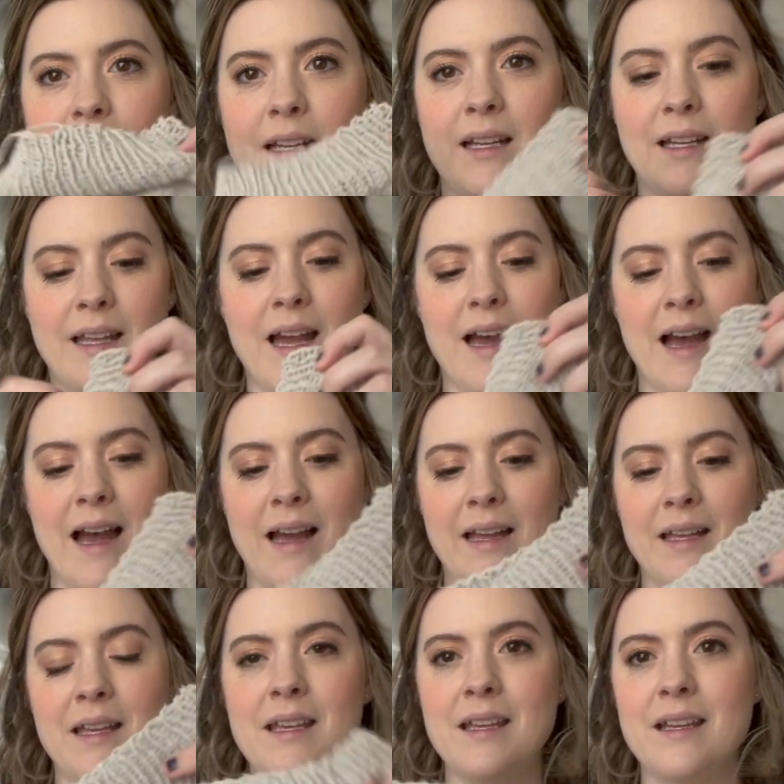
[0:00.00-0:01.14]
yeah,
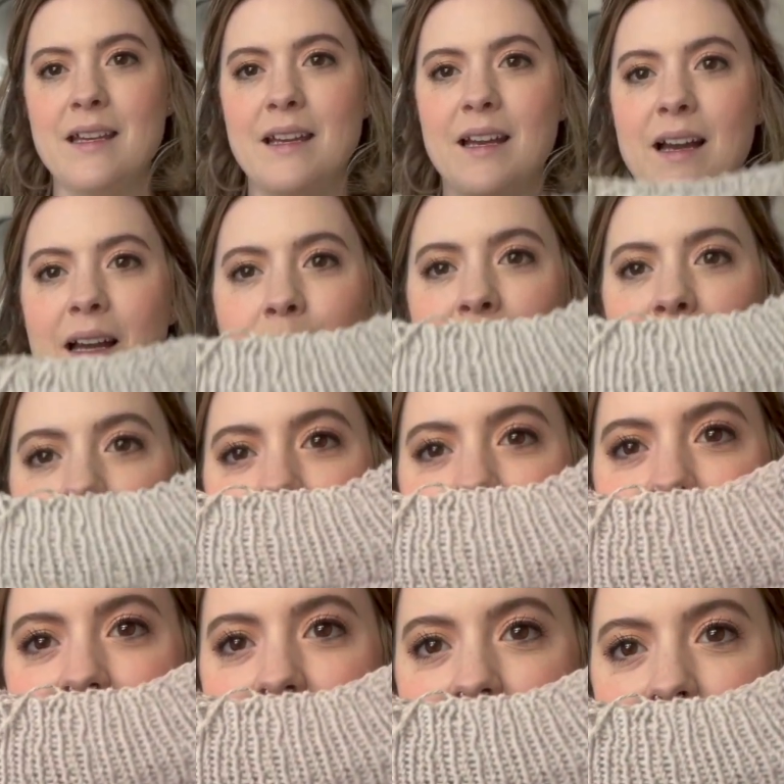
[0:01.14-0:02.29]
I'm
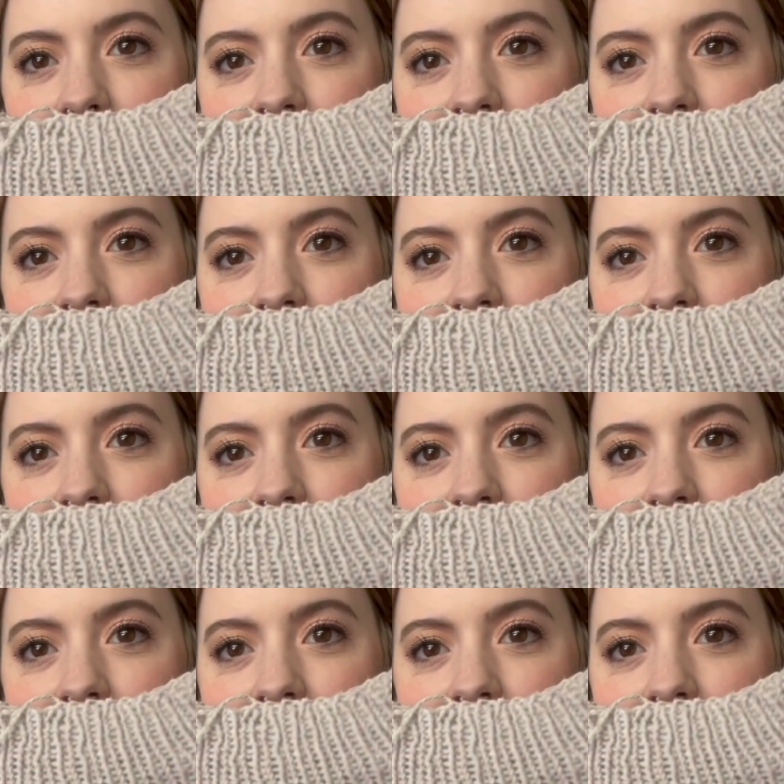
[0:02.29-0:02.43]
loving it.